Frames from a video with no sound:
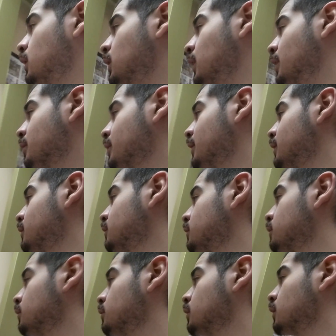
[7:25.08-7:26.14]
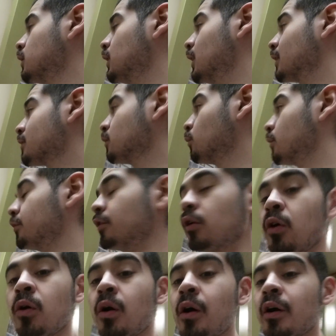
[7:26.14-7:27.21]
listen listen with your
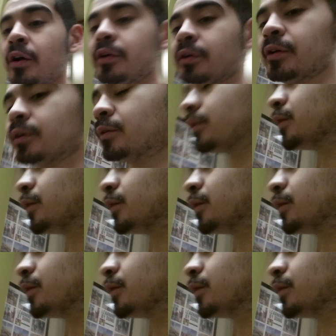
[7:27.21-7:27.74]
whole heart, you know.